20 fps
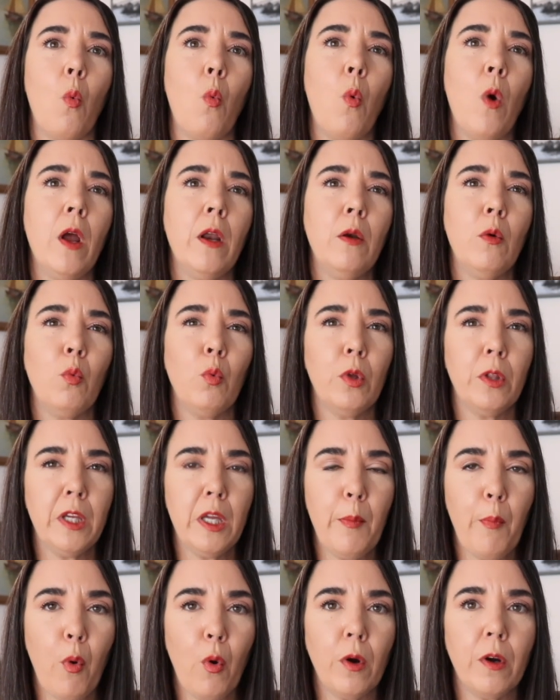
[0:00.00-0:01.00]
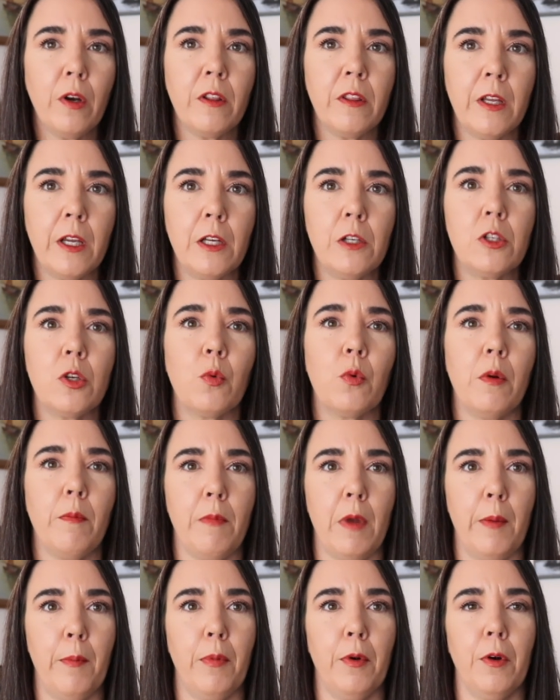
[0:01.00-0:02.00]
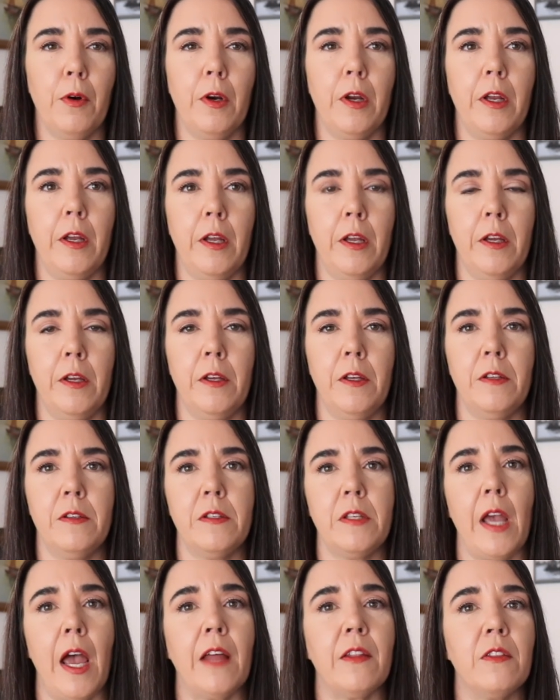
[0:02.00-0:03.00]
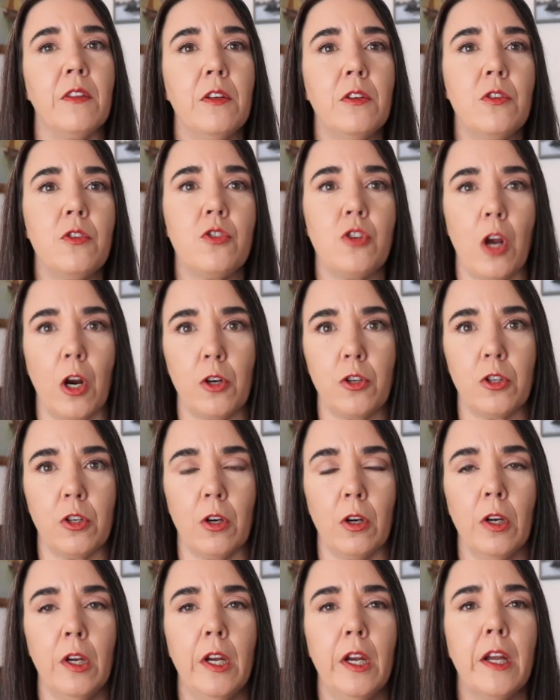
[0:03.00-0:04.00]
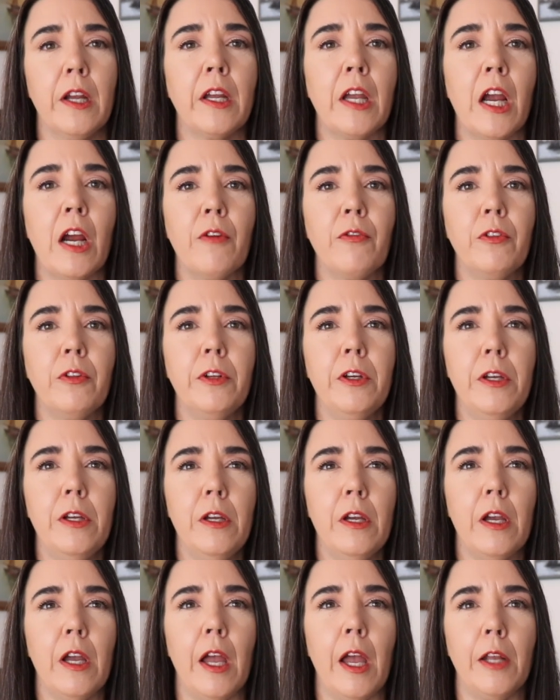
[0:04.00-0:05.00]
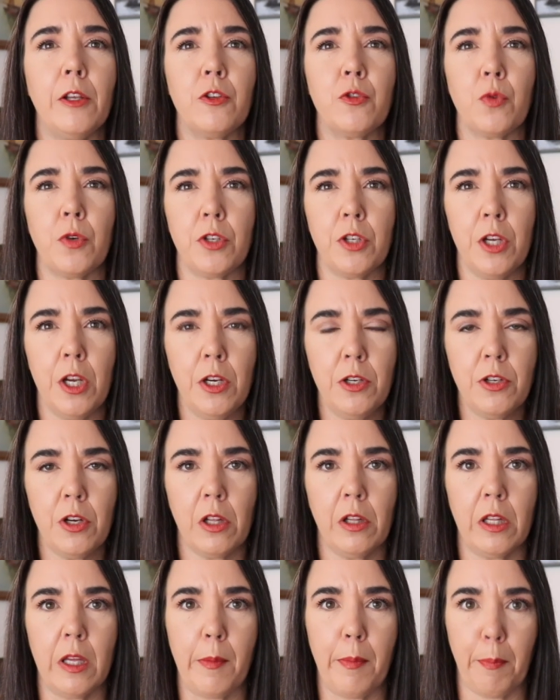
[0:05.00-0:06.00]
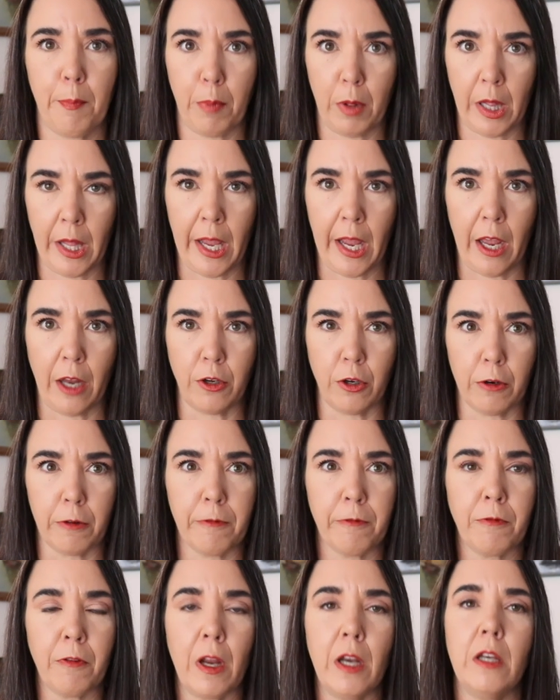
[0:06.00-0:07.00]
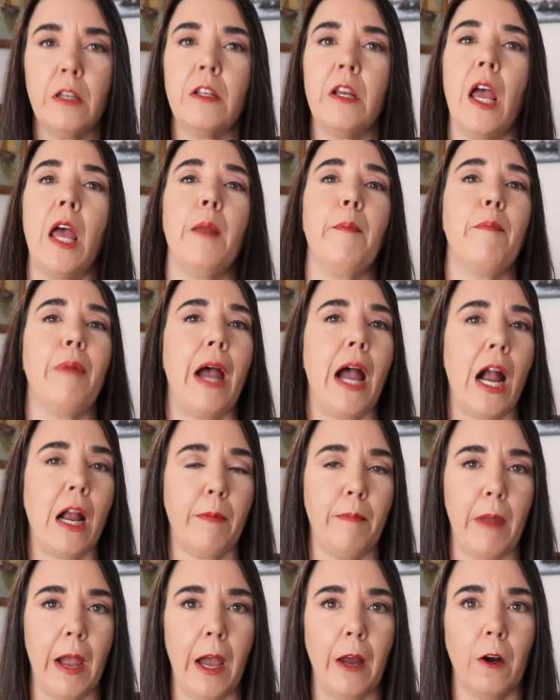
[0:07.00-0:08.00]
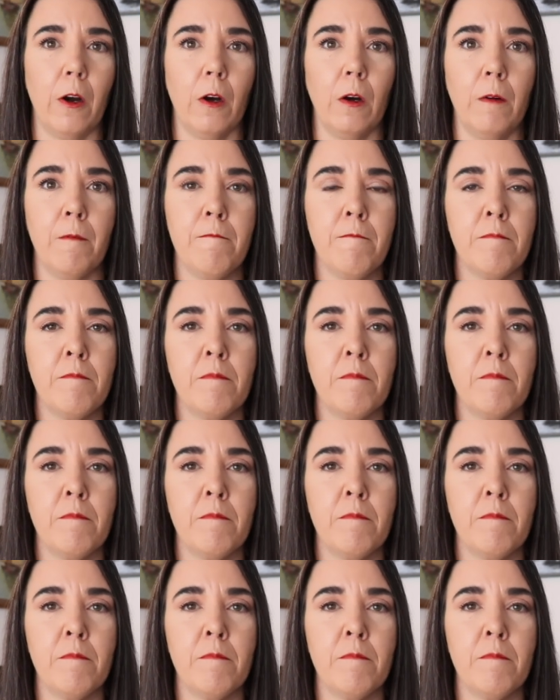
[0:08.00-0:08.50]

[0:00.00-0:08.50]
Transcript: One really important thing to remember is at this juncture, carefully and strategically plan your front and back matter.